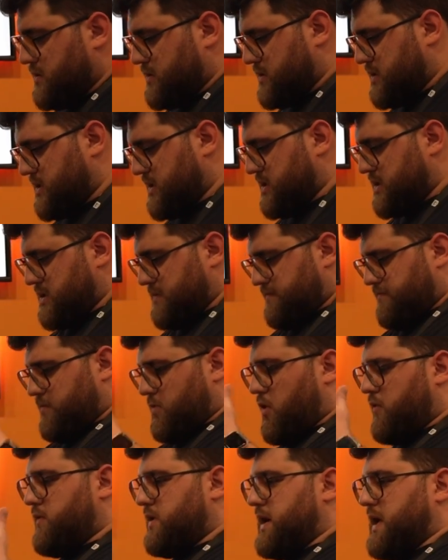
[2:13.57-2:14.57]
the
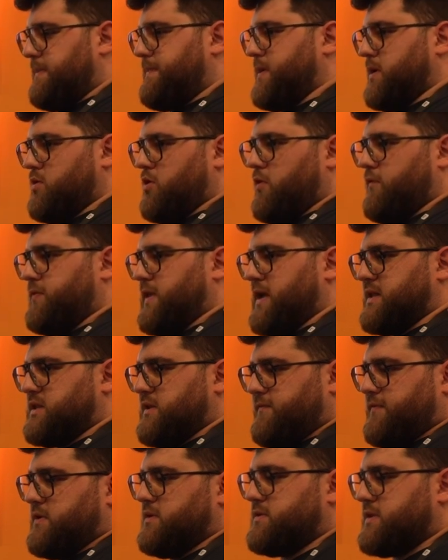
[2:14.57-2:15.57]
overlapping of like
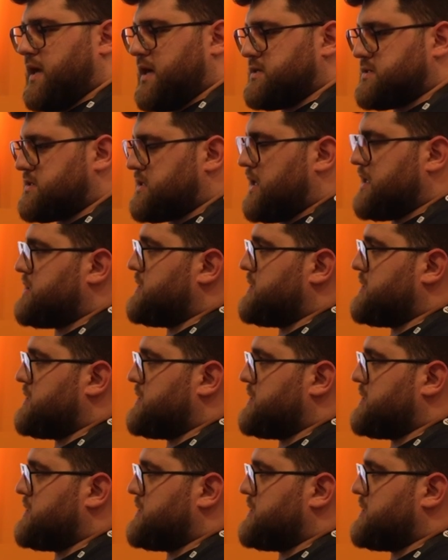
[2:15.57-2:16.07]
different tasks like